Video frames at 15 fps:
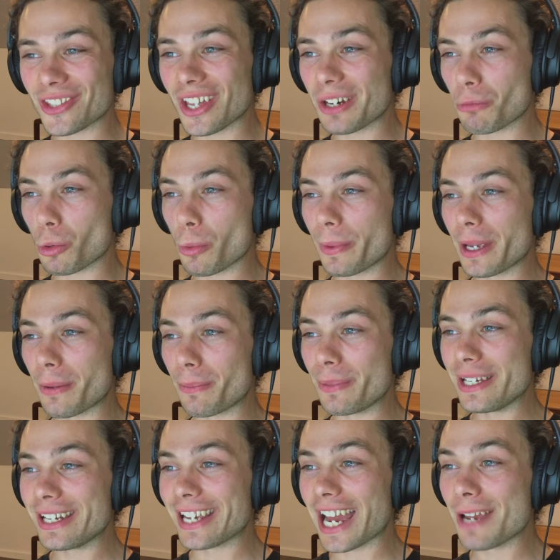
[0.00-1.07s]
That will be a
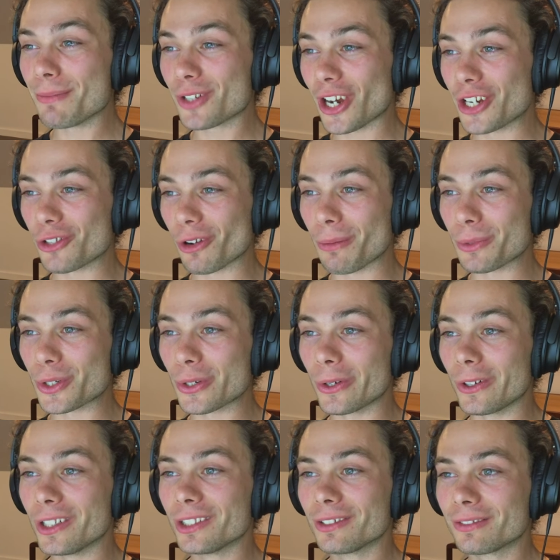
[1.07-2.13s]
big game changer, I'm sure.